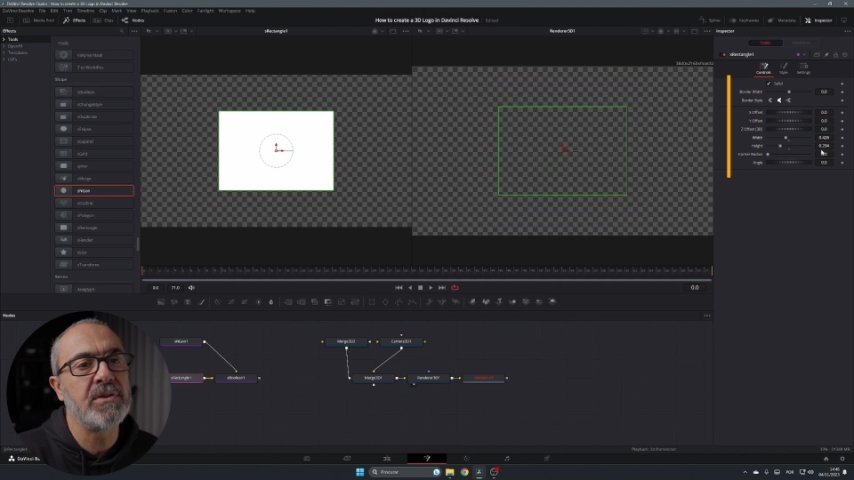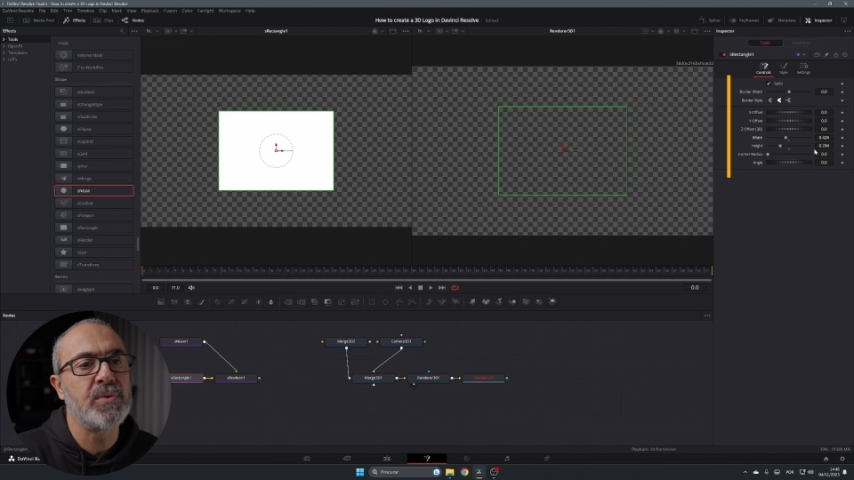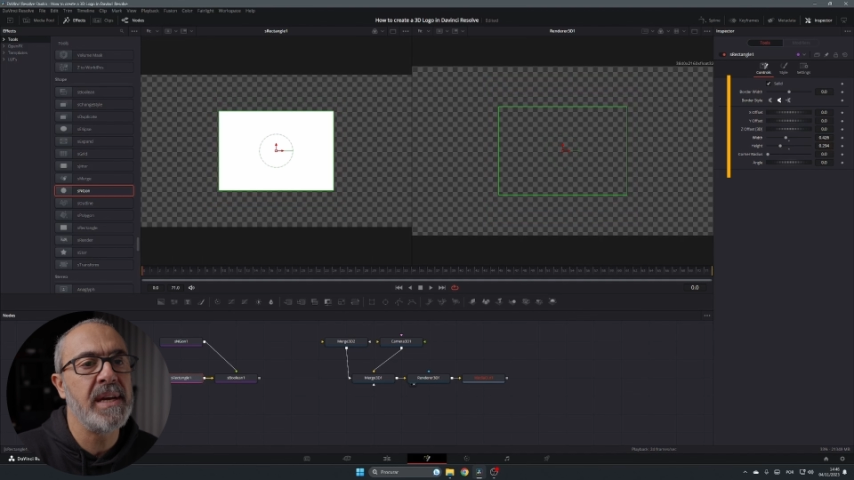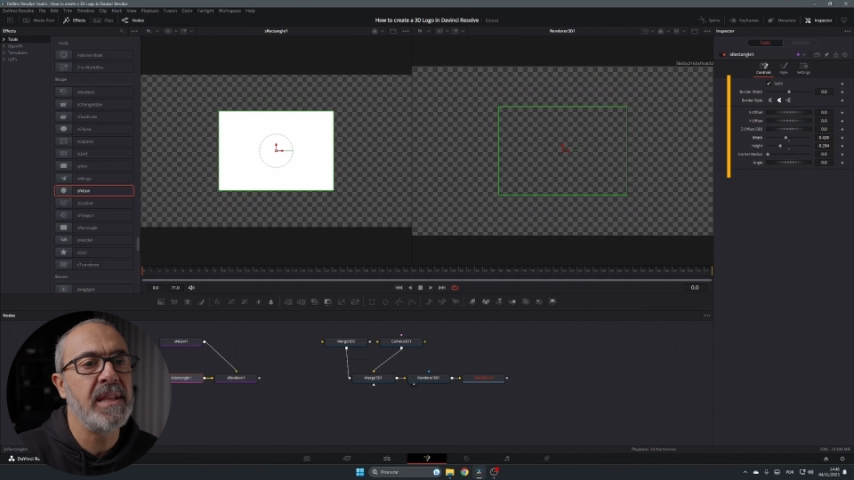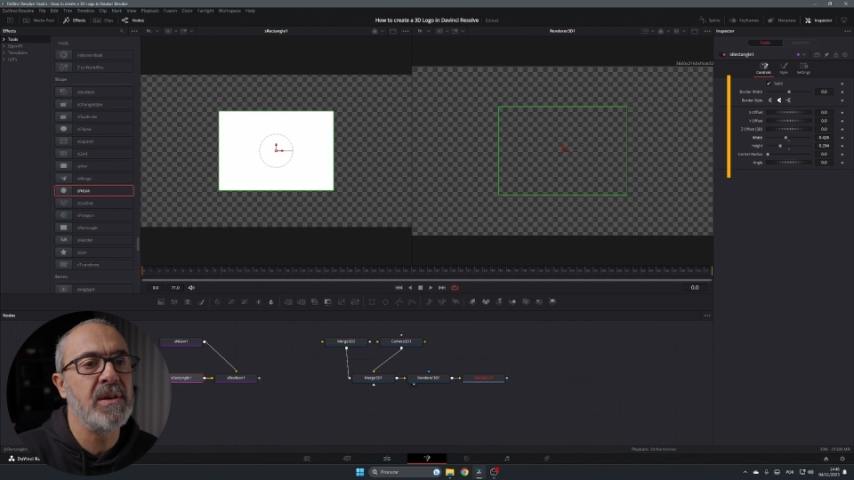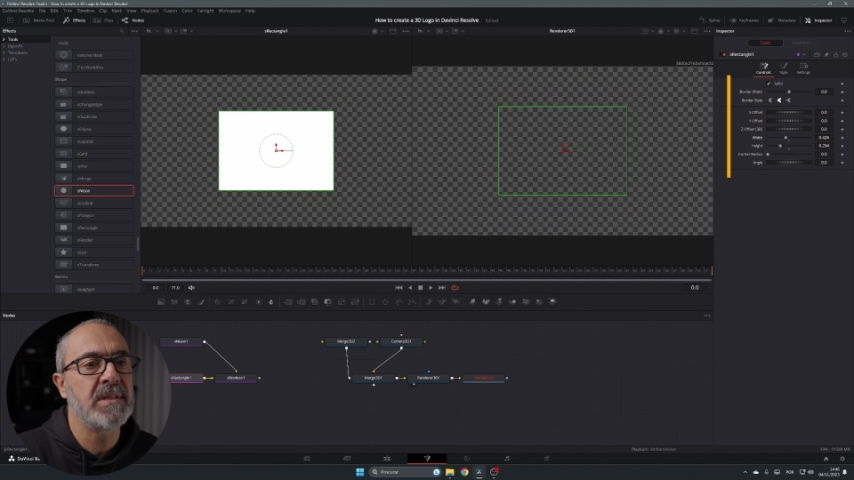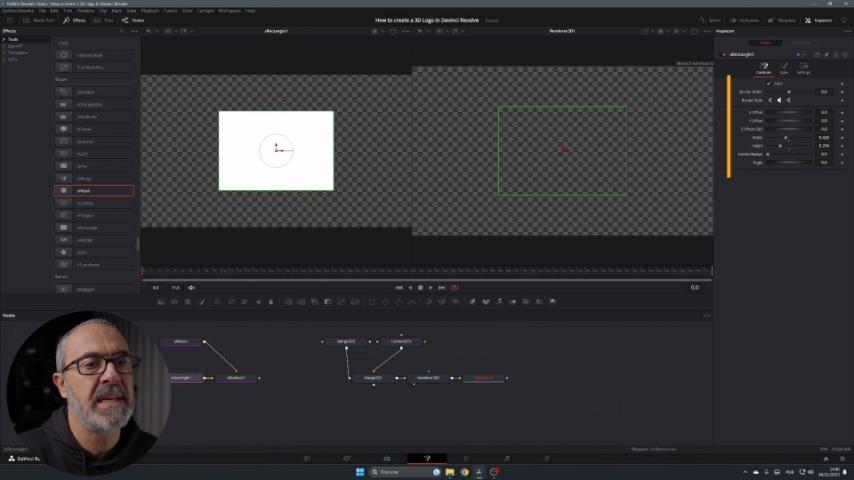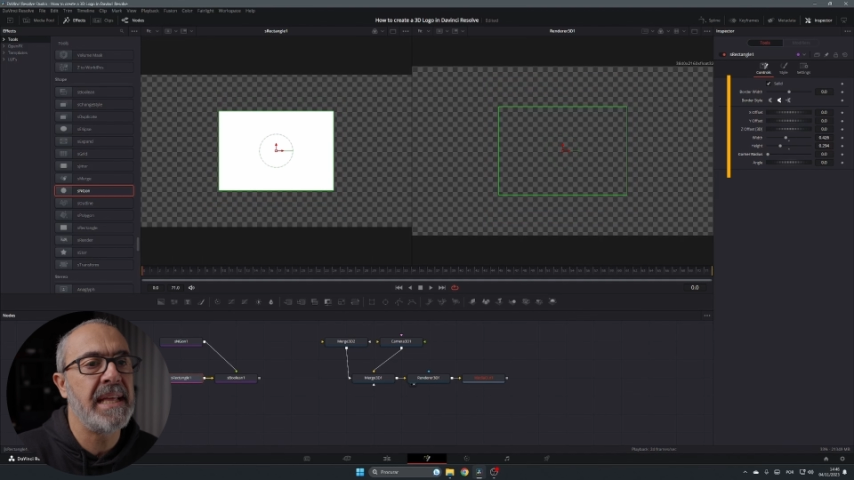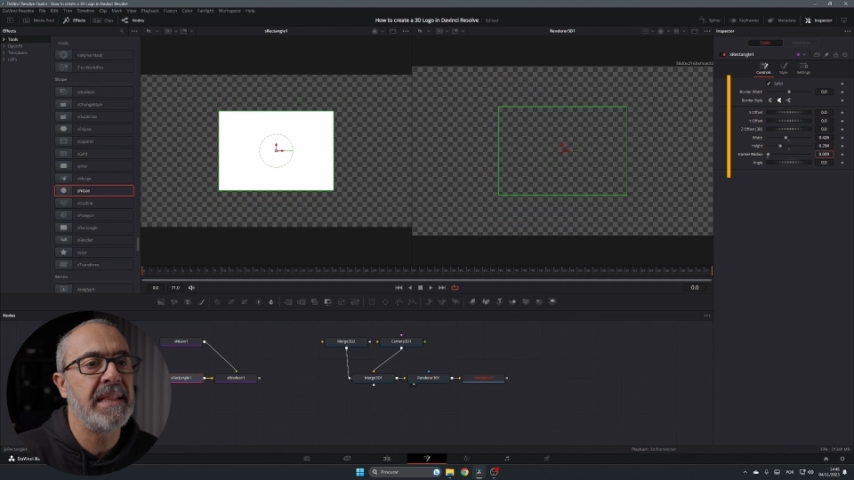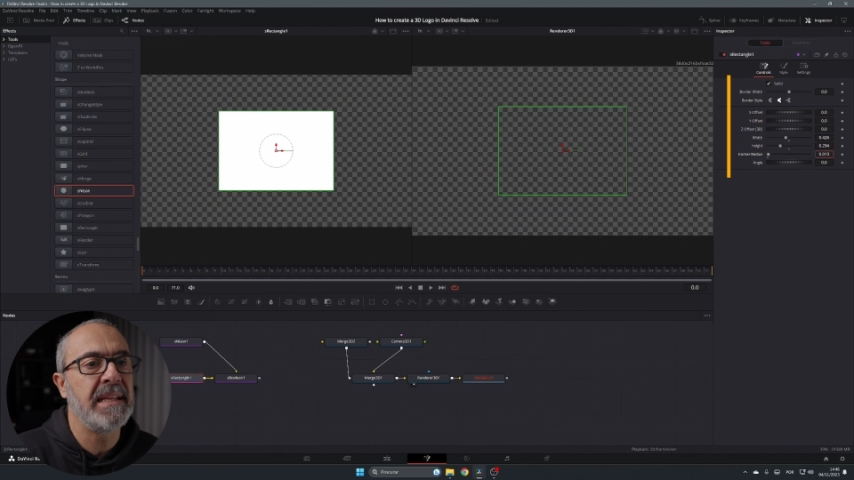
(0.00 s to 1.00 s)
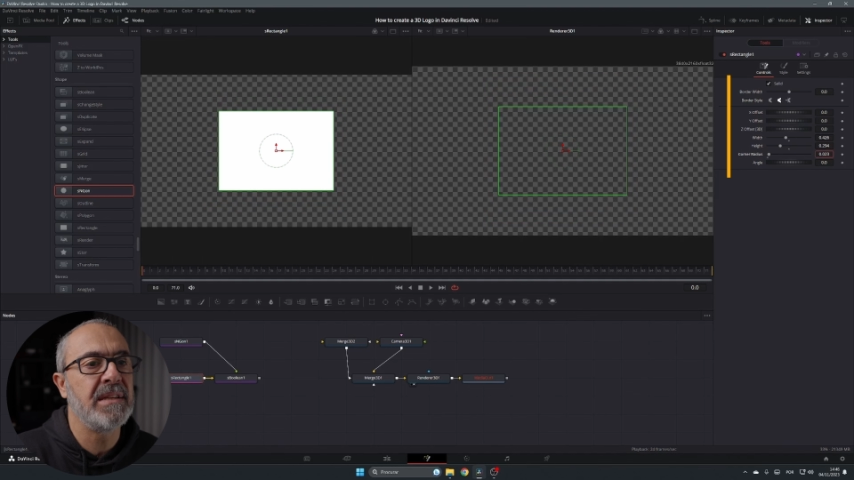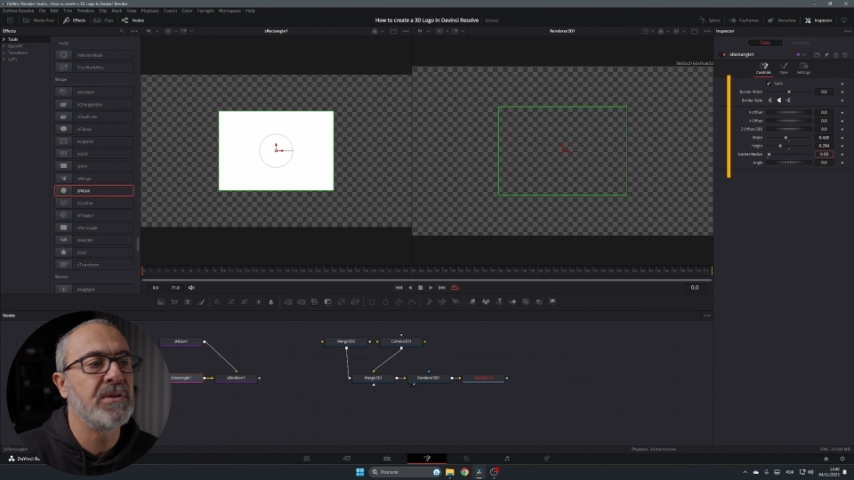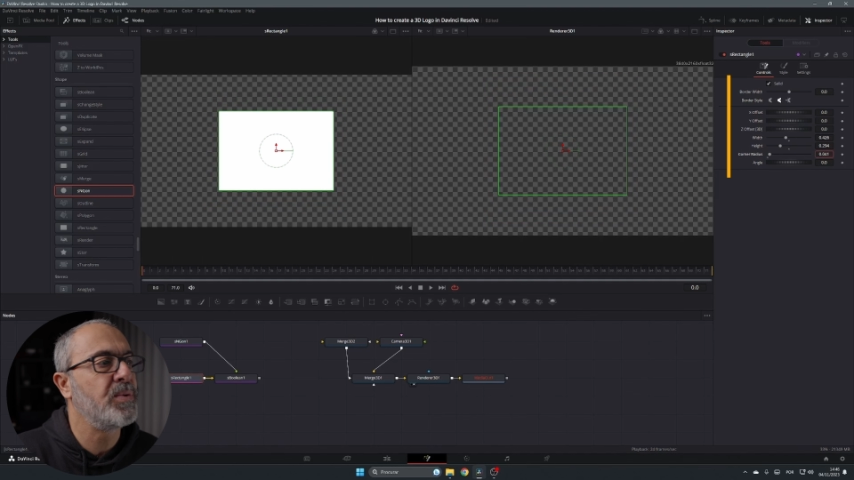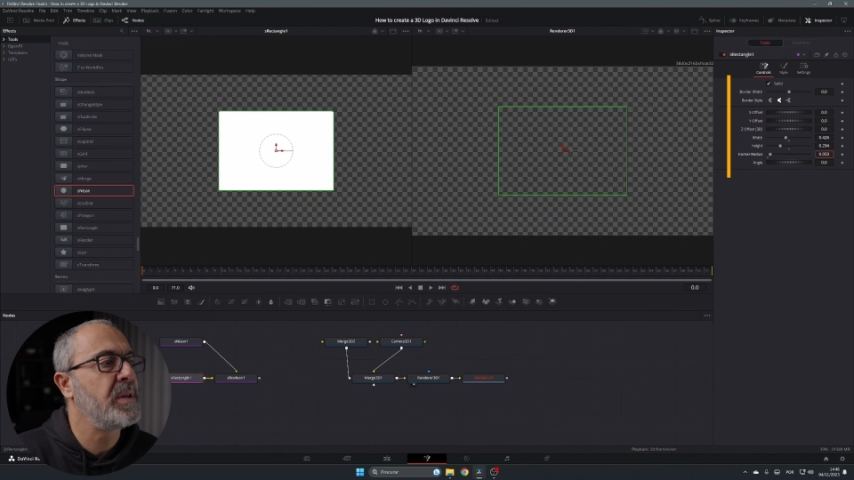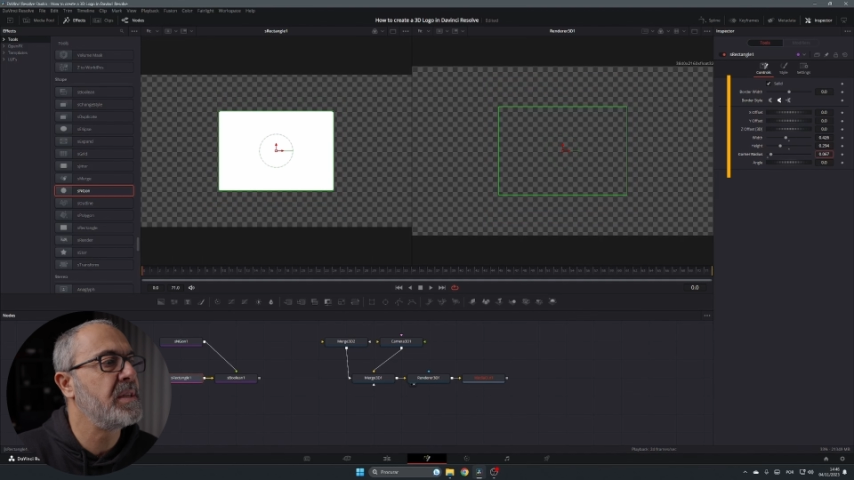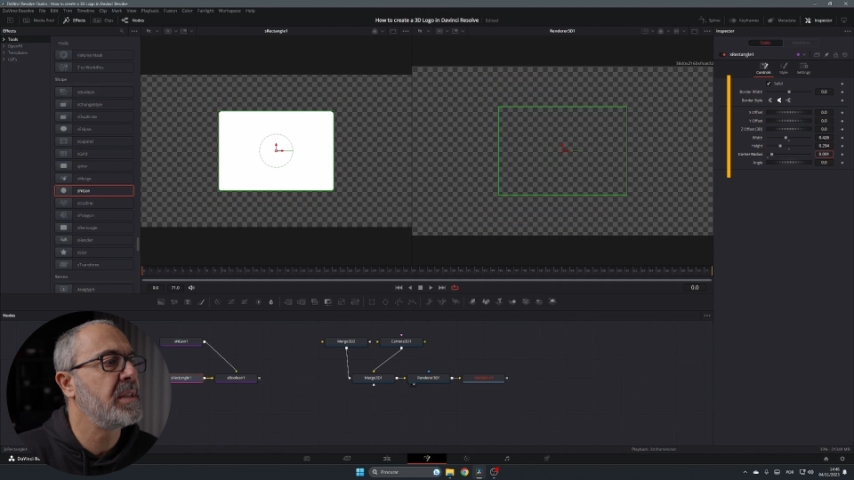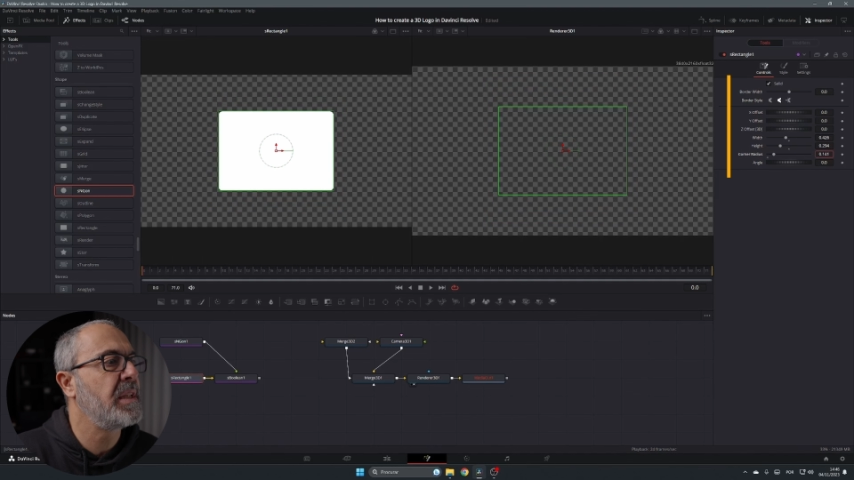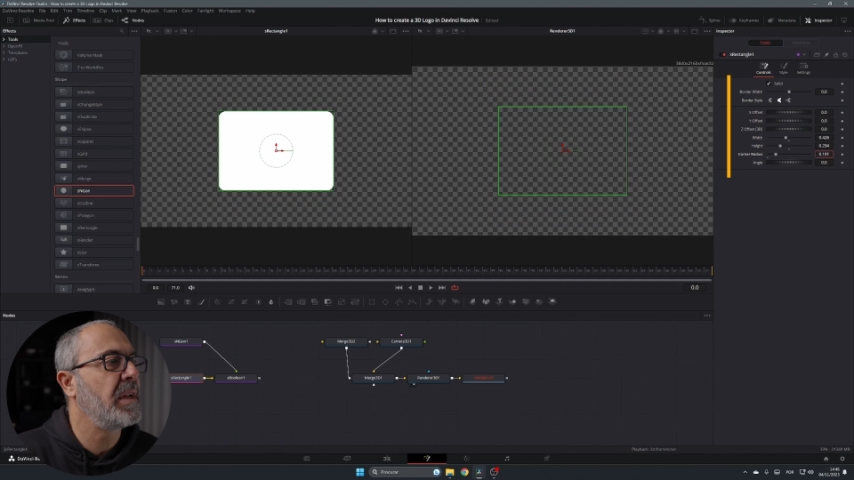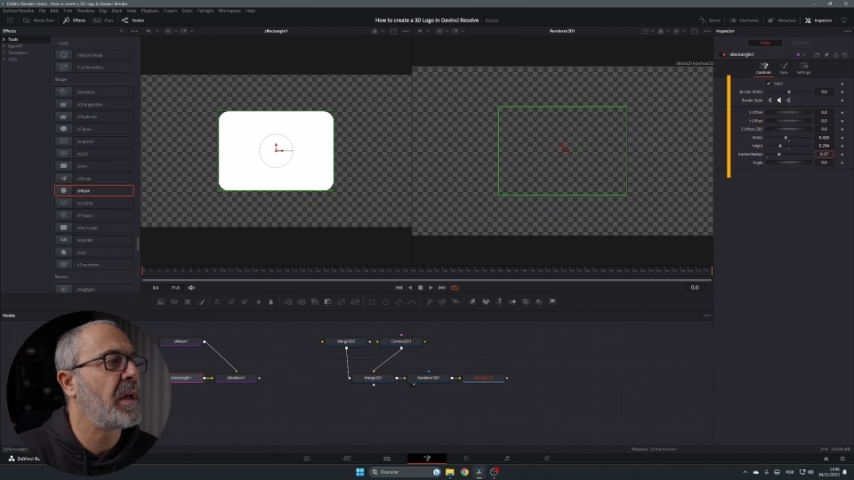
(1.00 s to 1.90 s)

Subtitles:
radius and increase it